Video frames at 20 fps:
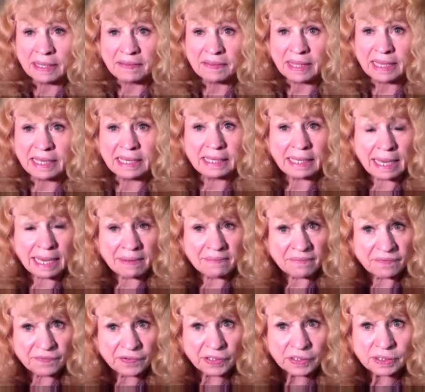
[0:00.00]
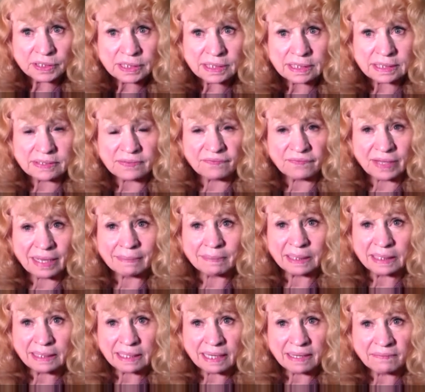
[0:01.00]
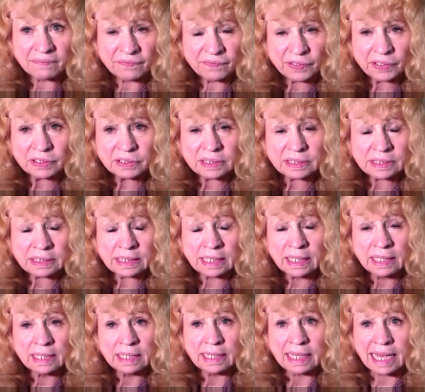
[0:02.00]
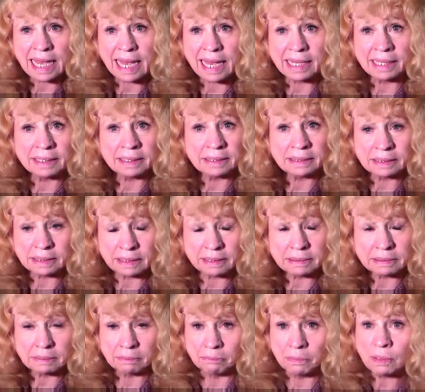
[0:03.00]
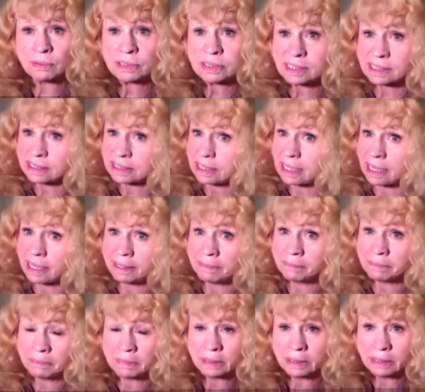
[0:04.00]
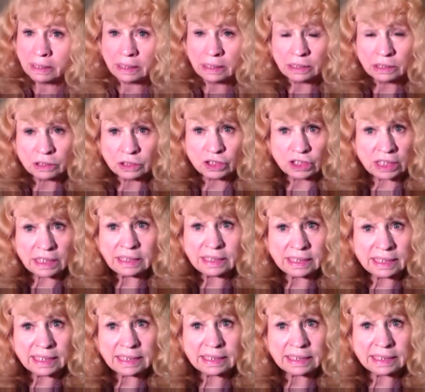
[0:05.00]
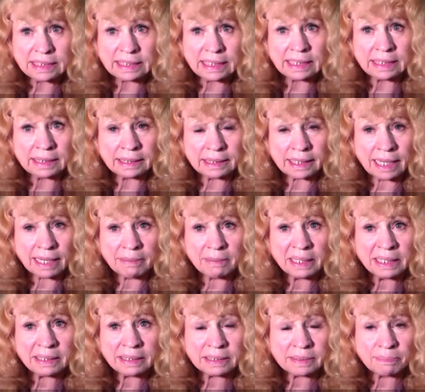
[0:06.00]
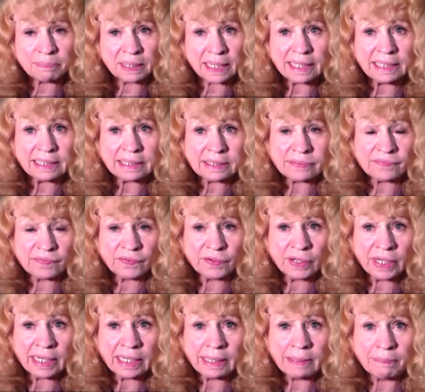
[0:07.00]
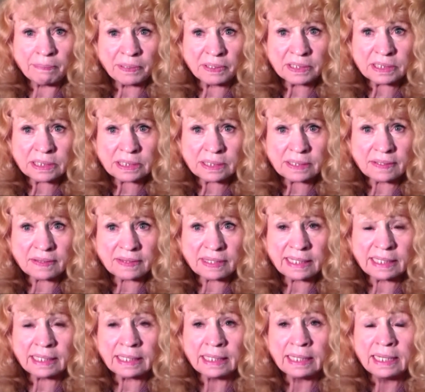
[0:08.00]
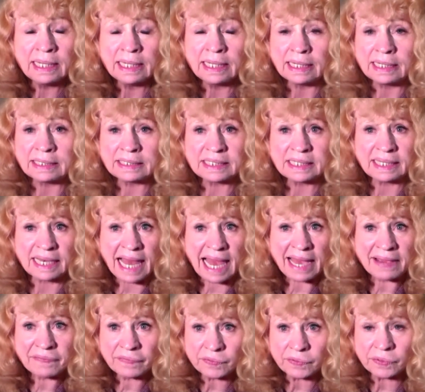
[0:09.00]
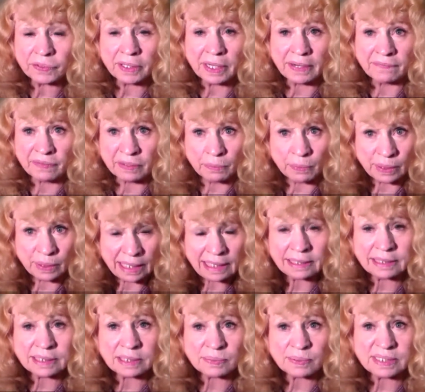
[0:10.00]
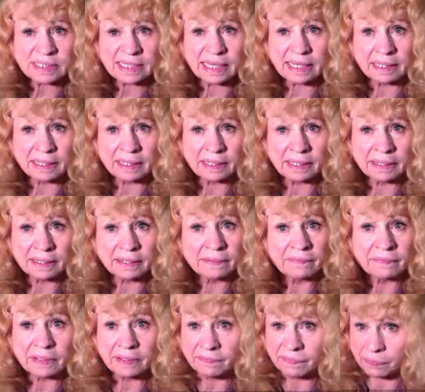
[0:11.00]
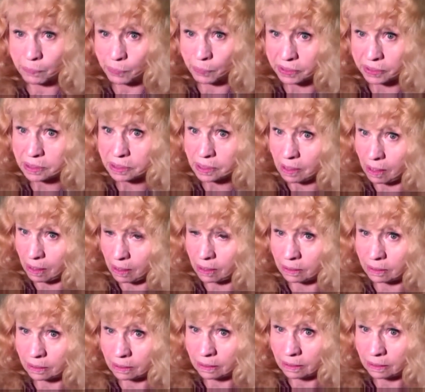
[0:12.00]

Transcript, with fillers: he came first, the family came first, and most of the time she just didn't come into place for any personal thing until after everyone else was taken care of, if it worked at all.